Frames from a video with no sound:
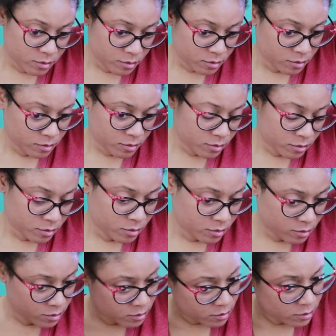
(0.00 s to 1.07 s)
So I'm going to
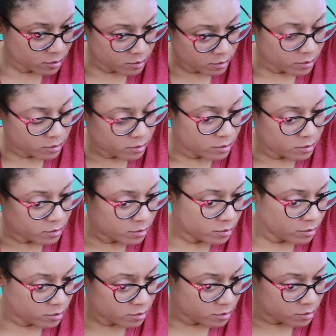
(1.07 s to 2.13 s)
gently massage this into my
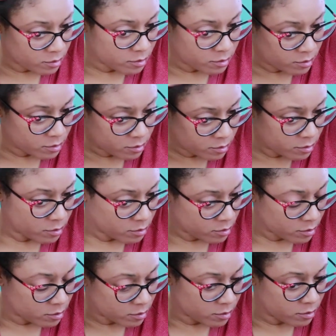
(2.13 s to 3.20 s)
scalp and rinse out
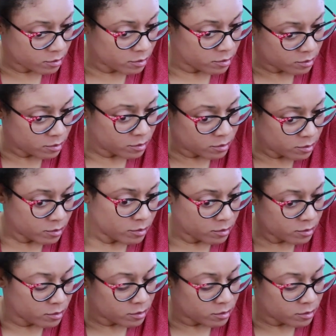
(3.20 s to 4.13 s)
after 3 minutes.